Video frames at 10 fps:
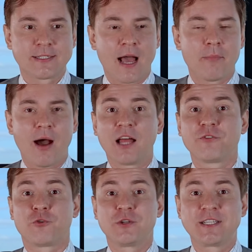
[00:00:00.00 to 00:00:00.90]
some
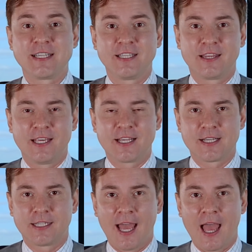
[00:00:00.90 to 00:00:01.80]
unforeseen things
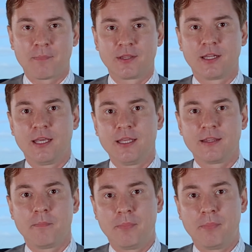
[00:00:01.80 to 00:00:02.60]
that happen in the